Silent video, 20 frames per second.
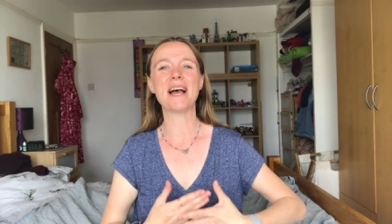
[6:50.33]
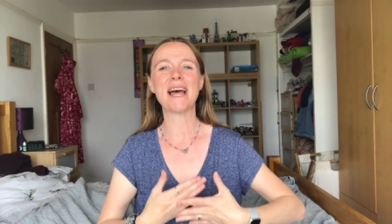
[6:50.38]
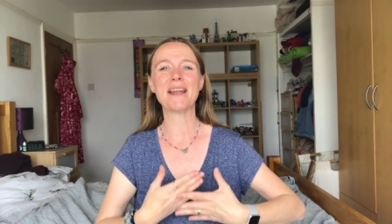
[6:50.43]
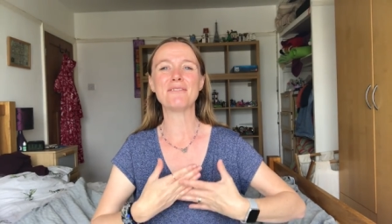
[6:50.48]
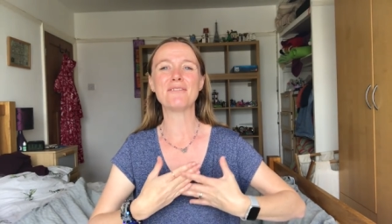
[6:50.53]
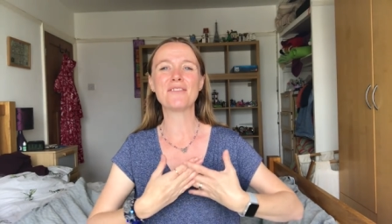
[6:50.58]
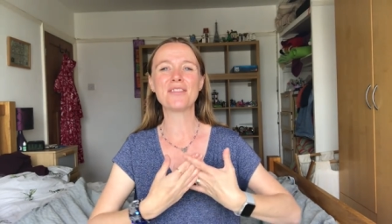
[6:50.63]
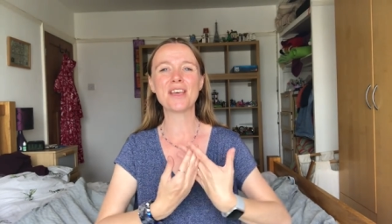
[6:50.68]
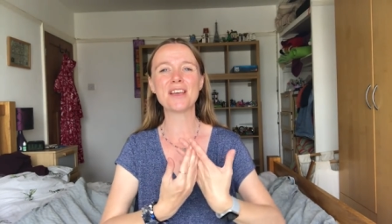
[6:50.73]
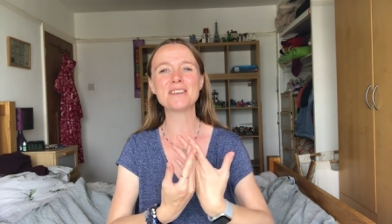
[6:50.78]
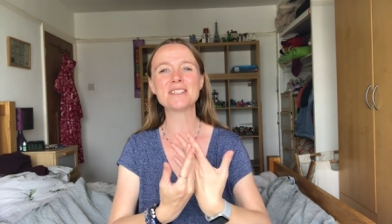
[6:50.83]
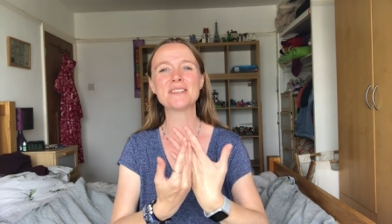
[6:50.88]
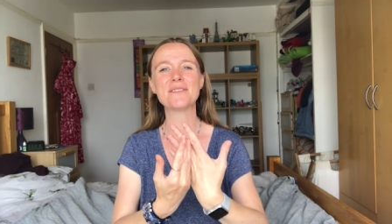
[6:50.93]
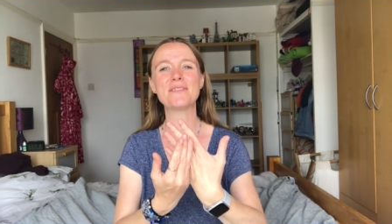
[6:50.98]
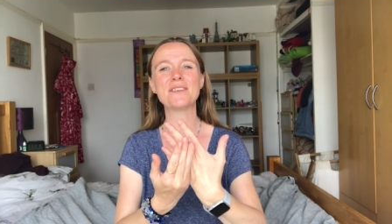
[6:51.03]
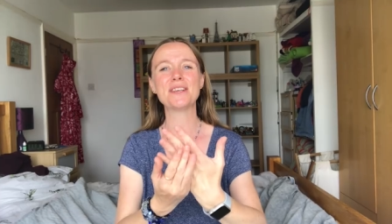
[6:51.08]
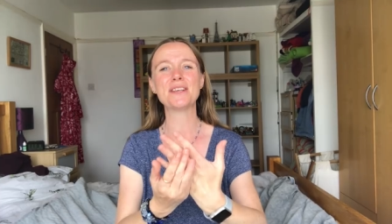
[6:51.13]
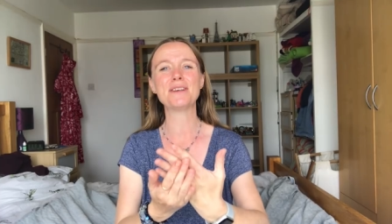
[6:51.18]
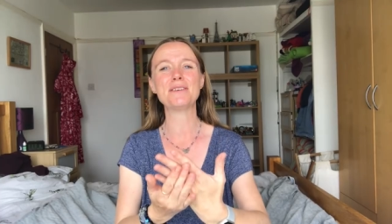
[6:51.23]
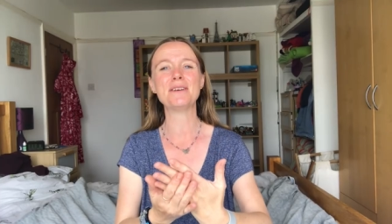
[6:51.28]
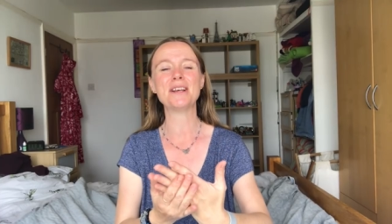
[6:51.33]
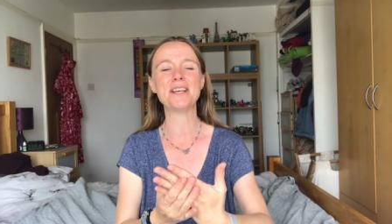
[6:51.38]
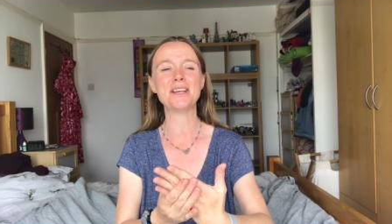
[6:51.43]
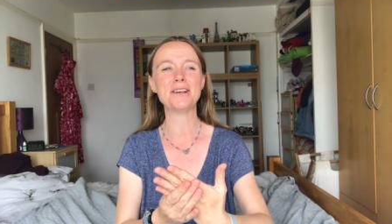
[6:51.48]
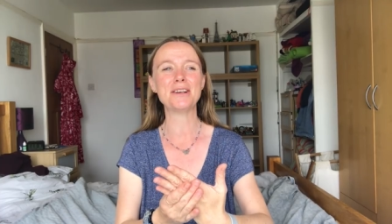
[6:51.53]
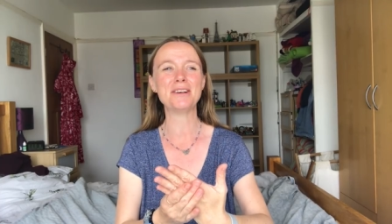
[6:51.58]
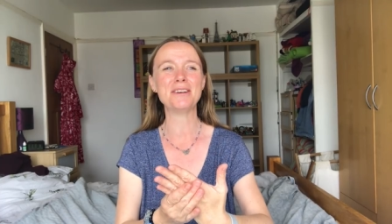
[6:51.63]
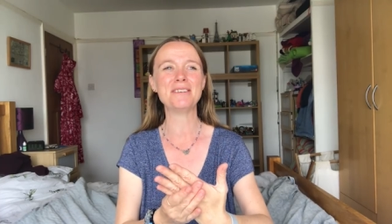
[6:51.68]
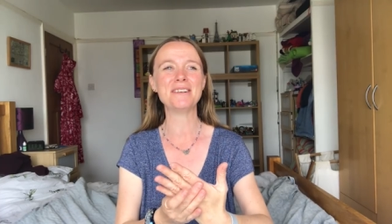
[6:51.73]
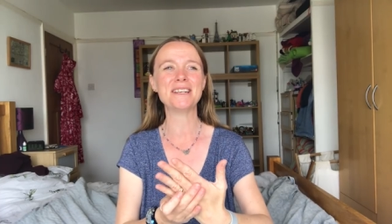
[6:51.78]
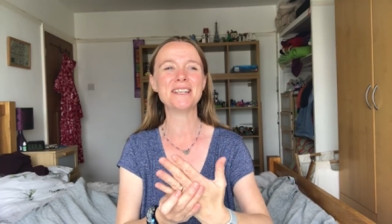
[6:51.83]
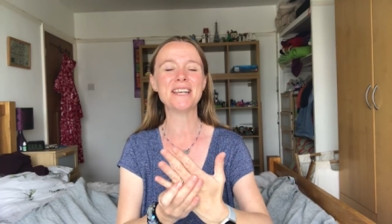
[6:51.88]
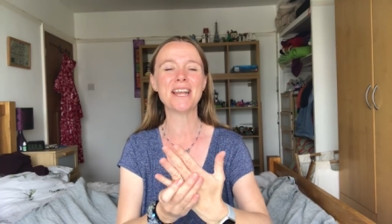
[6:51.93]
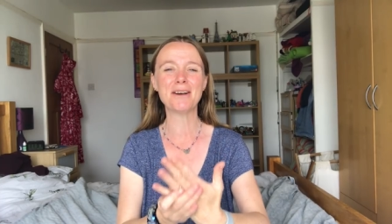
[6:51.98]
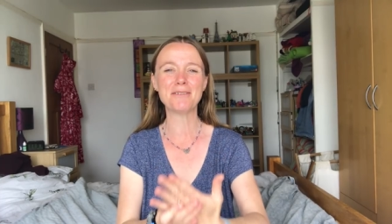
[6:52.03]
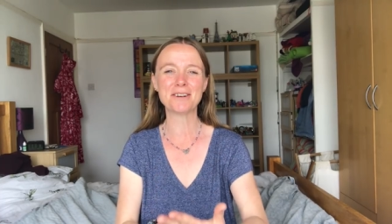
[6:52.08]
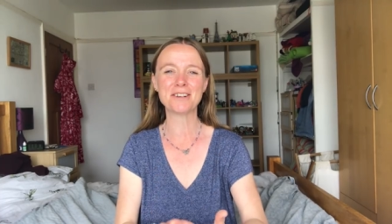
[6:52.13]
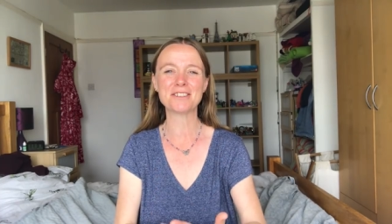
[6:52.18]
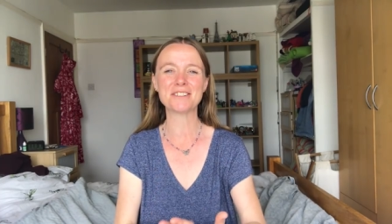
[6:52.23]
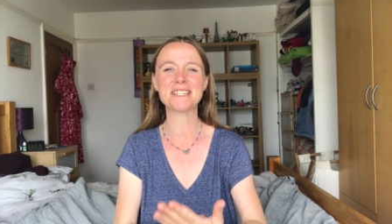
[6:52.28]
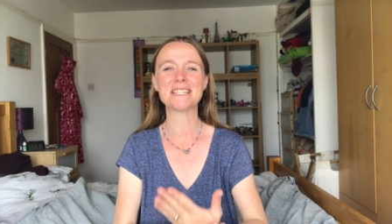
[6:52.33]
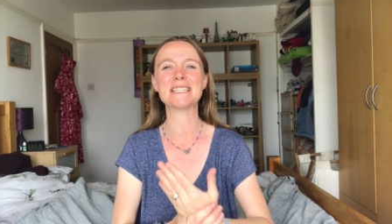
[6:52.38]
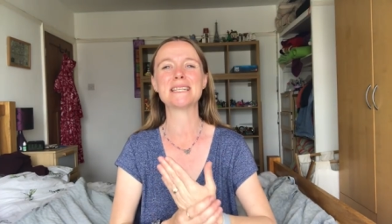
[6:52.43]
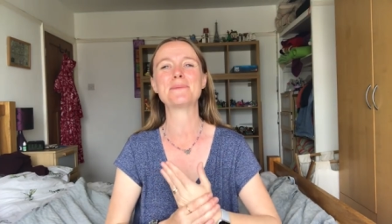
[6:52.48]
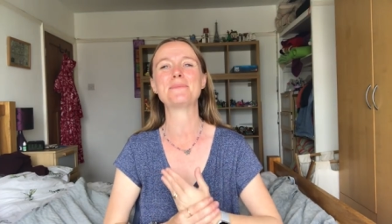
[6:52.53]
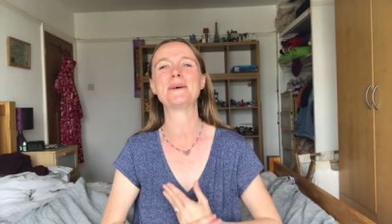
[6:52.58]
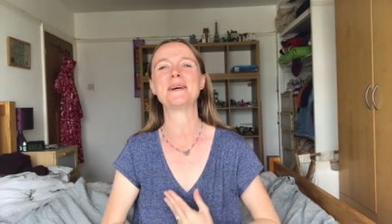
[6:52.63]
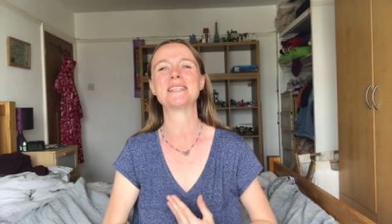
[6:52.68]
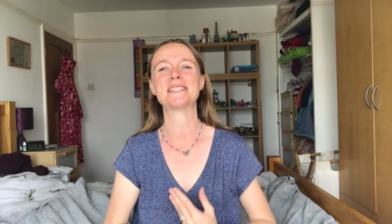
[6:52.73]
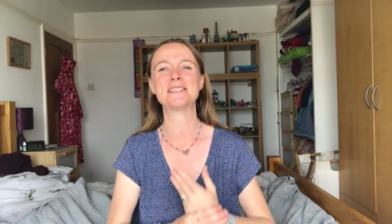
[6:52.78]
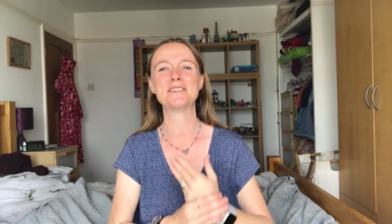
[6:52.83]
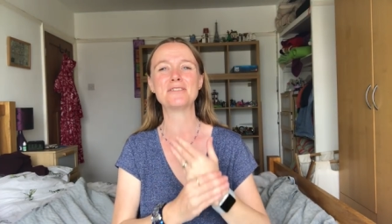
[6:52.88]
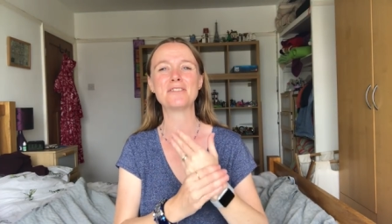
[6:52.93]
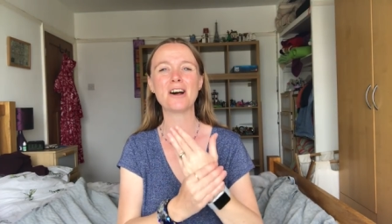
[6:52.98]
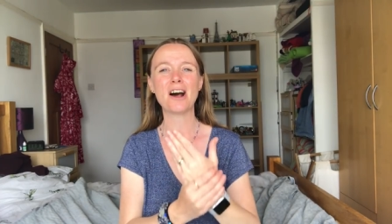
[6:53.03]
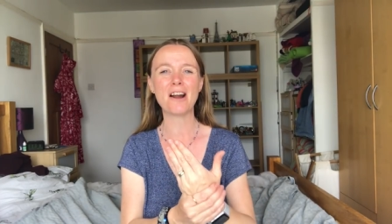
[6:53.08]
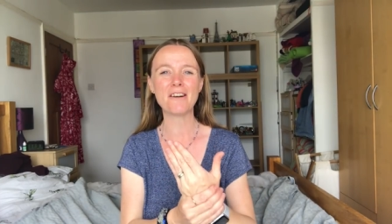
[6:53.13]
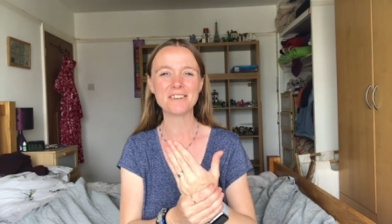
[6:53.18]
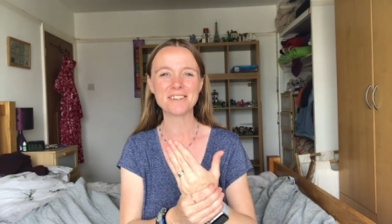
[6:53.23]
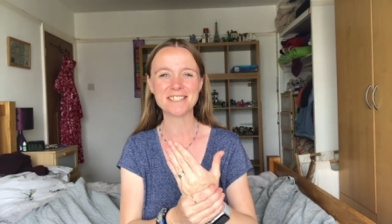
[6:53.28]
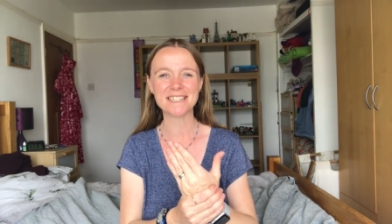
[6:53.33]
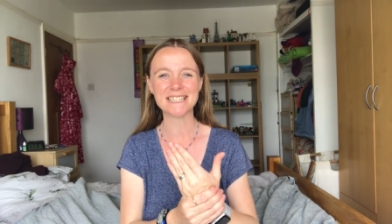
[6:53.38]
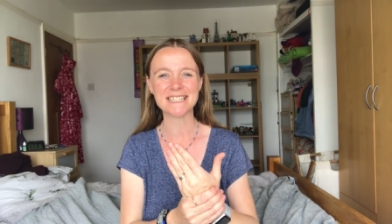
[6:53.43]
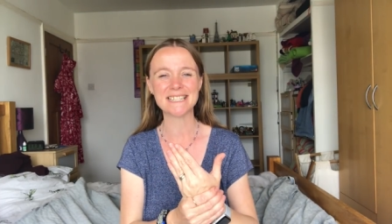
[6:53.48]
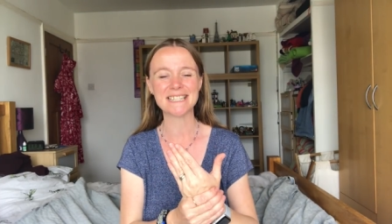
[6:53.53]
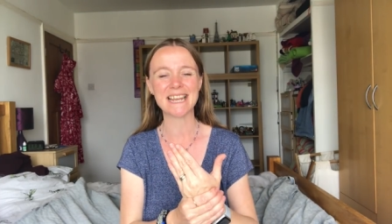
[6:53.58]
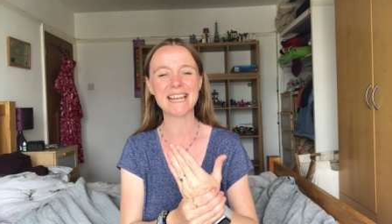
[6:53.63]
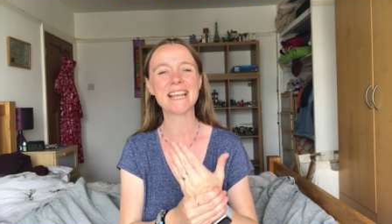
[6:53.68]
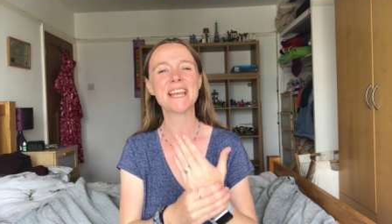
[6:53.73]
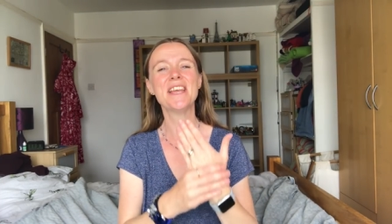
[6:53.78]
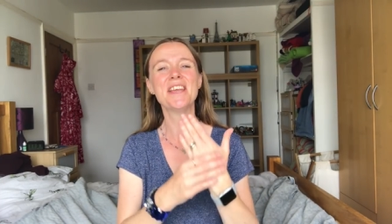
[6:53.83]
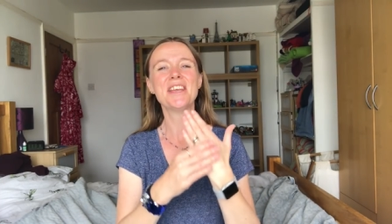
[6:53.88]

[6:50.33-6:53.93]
And for those of you who know an autistic person or are autistic,